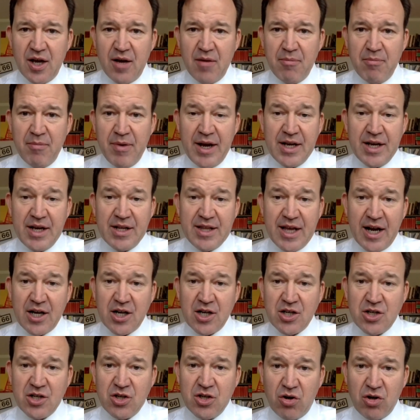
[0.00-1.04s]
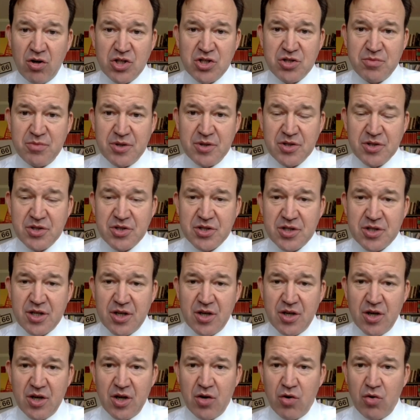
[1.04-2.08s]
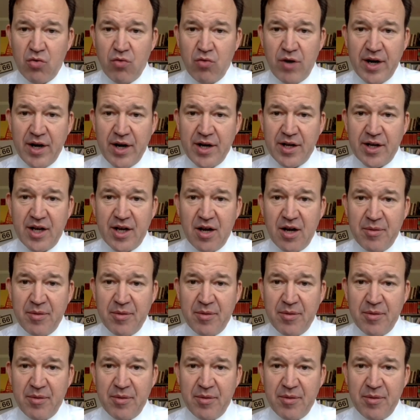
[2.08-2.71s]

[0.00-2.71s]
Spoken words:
made that acknowledgement already.